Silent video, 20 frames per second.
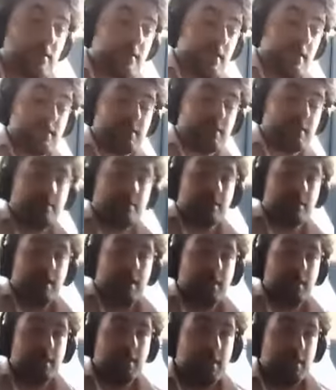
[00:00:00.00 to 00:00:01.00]
Yes,
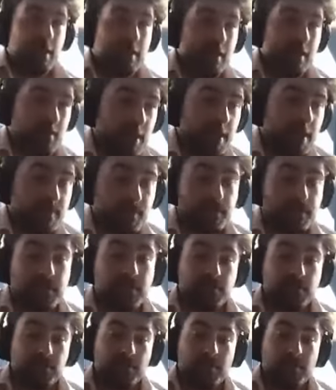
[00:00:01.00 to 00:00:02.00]
and I and my
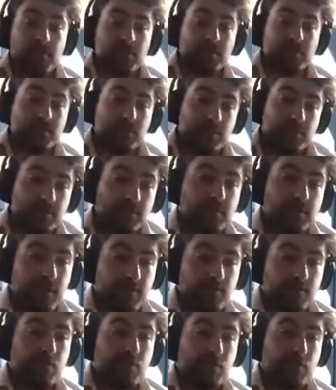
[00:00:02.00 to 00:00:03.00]
expectation is that
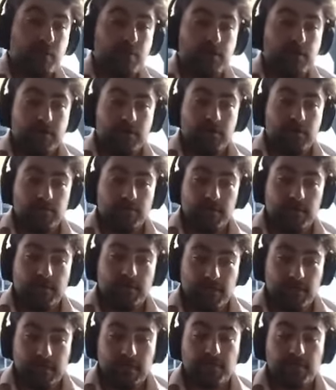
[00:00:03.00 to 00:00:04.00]
every one of my
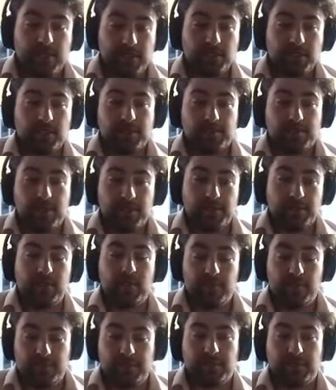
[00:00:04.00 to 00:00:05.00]
senior managers spends
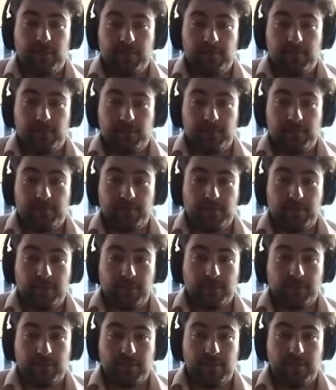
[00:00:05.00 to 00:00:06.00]
half their time on it
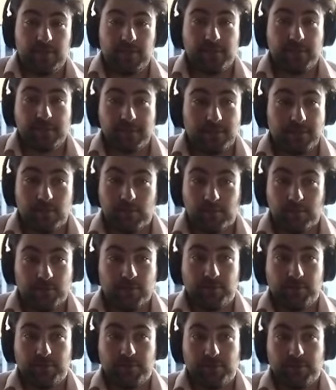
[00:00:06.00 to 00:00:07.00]
because oh. it is so
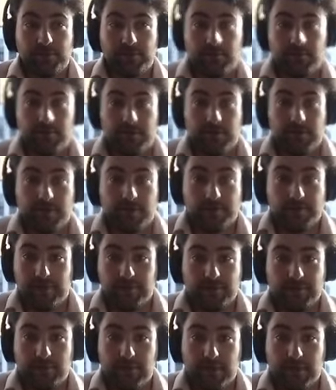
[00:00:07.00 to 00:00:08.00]
important, right? Like
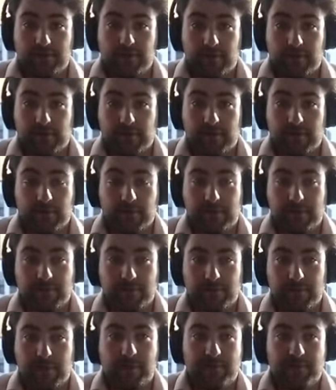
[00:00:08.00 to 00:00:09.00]
people are everything, and
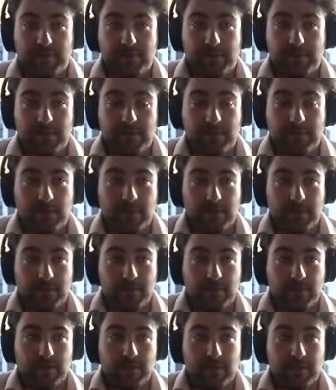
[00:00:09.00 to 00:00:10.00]
yep. obviously
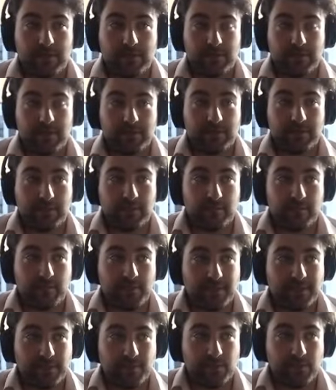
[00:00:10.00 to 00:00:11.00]
uh, it's it's kind of a
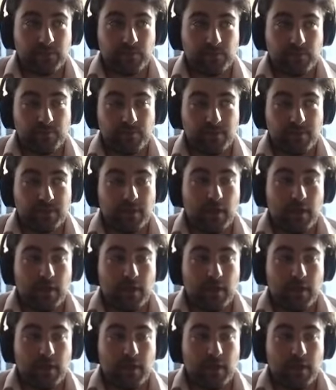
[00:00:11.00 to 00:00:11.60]
platitude, but